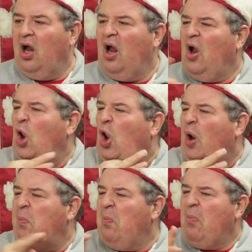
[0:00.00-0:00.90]
I was
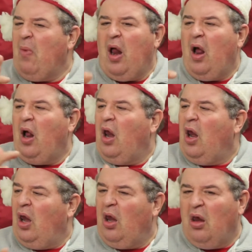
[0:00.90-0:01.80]
curious to see the people.
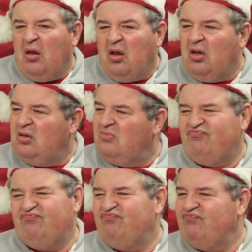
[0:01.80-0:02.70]

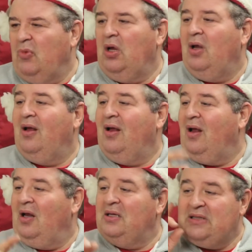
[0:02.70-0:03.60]
I went to
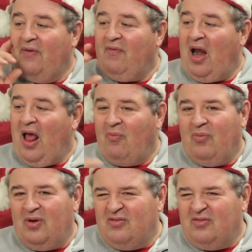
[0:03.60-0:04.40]
the deaf club, too.